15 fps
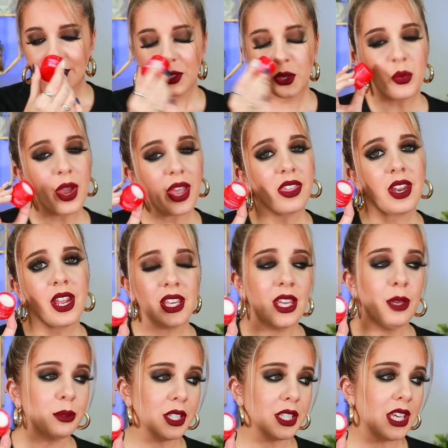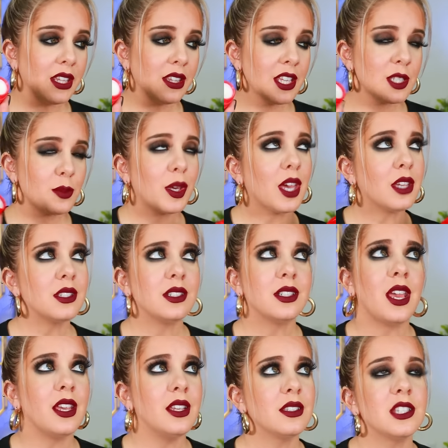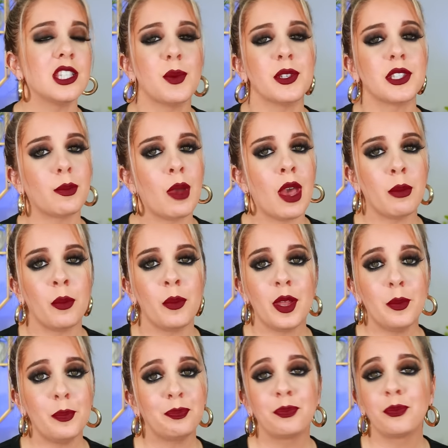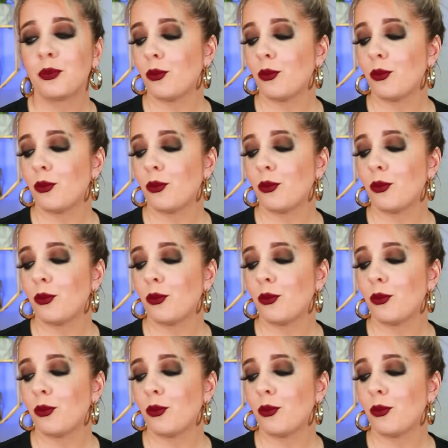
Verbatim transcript: the way that I keep licking this because it tastes and smells like peppermint,